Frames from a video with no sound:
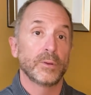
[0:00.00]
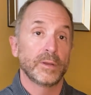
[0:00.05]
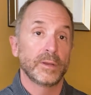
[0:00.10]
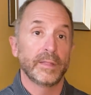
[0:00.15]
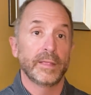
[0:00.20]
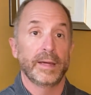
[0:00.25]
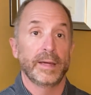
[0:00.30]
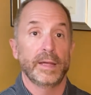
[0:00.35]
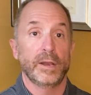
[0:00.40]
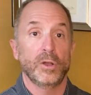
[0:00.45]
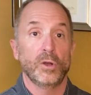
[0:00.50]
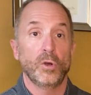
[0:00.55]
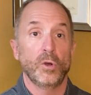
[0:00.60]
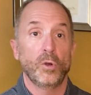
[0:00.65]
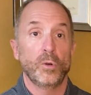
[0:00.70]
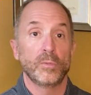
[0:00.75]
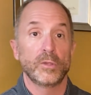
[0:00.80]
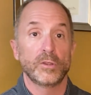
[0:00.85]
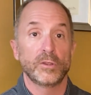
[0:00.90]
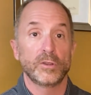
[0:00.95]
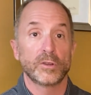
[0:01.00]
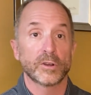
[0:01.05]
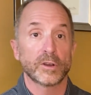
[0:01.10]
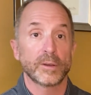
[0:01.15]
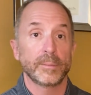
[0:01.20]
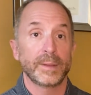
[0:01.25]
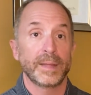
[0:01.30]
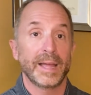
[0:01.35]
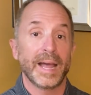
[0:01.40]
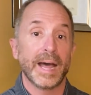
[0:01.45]
into that home that you're
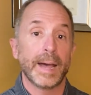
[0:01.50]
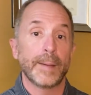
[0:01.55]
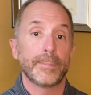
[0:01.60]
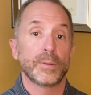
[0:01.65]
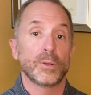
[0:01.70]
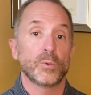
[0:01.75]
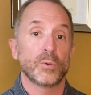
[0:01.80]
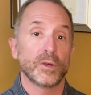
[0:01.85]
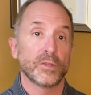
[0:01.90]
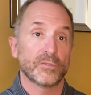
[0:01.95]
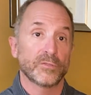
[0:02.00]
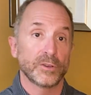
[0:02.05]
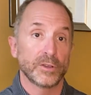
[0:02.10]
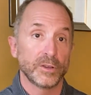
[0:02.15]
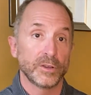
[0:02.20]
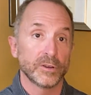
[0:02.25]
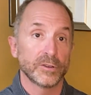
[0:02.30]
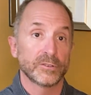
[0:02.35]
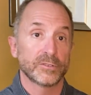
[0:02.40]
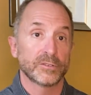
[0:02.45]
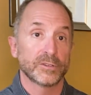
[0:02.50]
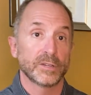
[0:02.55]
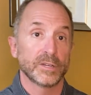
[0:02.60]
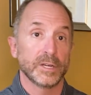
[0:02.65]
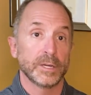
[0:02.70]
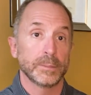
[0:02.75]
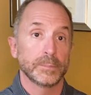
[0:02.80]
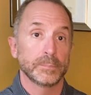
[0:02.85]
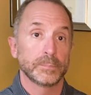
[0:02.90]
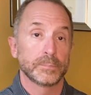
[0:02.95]
going to be happy with for years to
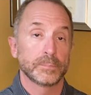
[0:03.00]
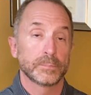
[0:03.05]
come.